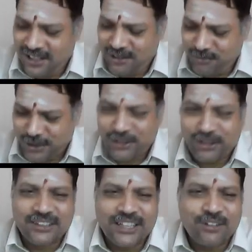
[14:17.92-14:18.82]

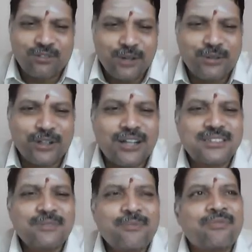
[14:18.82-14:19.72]
particular thing. Why?
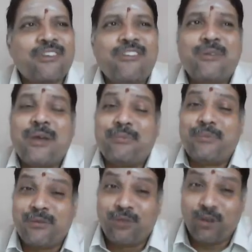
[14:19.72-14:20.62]
Because we may
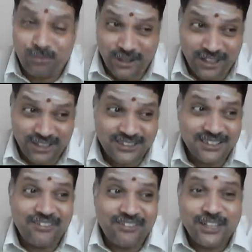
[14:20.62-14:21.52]
pay more because
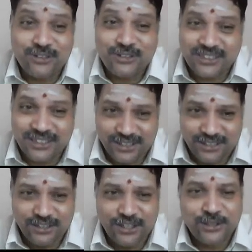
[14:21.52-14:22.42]
the value is
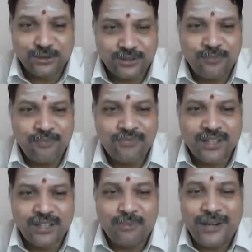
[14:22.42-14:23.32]
reduced.
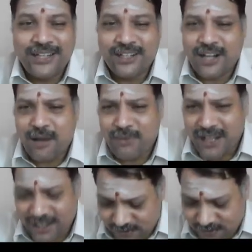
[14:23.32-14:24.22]
The main
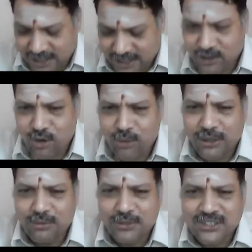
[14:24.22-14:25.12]
drawback of the
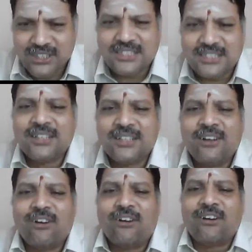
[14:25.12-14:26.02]
global business
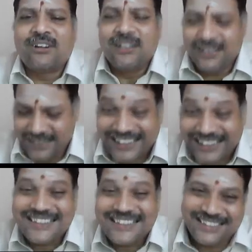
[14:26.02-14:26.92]
or the
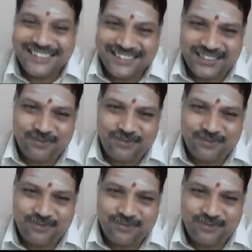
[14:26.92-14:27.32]
currency risk,